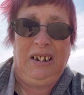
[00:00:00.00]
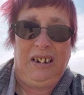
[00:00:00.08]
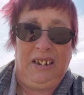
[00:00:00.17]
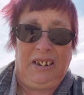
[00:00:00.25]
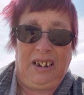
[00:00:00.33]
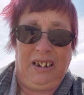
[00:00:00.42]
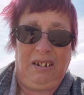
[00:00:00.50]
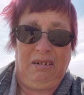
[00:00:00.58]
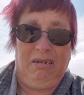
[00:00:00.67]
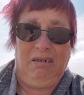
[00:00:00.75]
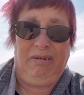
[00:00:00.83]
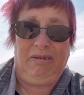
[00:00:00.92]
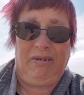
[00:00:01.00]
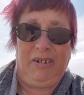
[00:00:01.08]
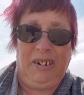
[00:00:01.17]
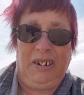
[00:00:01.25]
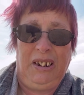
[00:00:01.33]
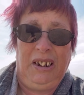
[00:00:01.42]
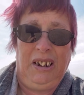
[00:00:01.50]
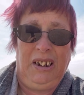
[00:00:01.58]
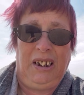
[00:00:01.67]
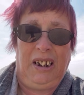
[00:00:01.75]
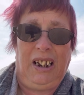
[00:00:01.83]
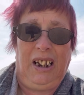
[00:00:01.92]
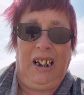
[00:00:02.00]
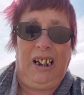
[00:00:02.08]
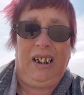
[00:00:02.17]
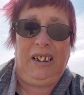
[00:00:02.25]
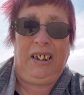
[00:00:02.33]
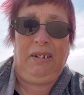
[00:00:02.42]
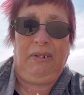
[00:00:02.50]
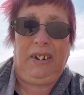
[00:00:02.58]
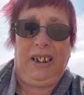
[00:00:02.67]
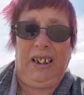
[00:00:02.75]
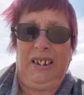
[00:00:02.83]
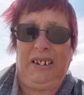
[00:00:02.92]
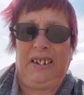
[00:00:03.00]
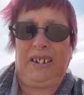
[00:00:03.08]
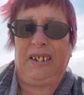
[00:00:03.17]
and send it off and if it is